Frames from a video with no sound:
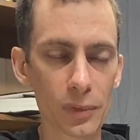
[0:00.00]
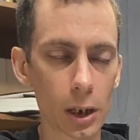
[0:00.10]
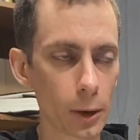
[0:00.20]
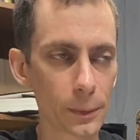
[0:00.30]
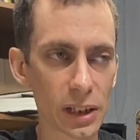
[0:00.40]

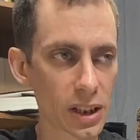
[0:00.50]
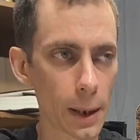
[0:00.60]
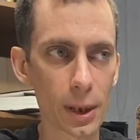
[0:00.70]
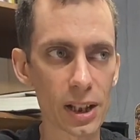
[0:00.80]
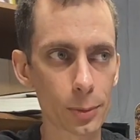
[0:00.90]
No, it's
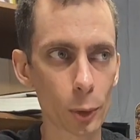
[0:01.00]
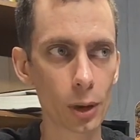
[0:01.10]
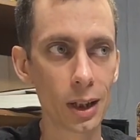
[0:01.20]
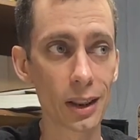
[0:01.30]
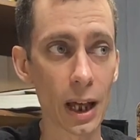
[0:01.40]
not
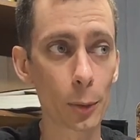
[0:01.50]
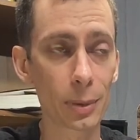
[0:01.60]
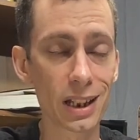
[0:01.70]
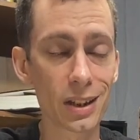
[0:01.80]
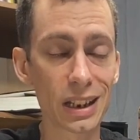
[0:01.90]
possible. That
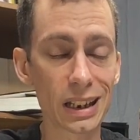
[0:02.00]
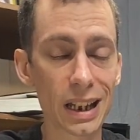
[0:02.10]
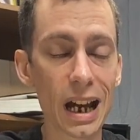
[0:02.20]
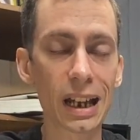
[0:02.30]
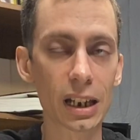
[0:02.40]
would be the
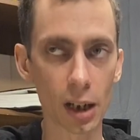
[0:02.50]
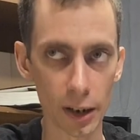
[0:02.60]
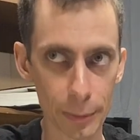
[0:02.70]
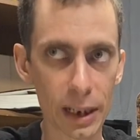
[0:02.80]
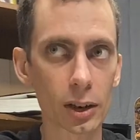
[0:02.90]
9
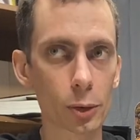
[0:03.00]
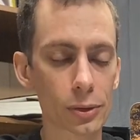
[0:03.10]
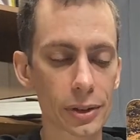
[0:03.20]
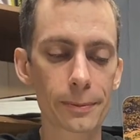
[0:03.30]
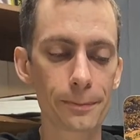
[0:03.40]
of
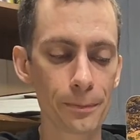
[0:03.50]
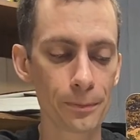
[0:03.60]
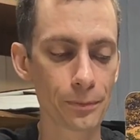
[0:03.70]
Pentacles.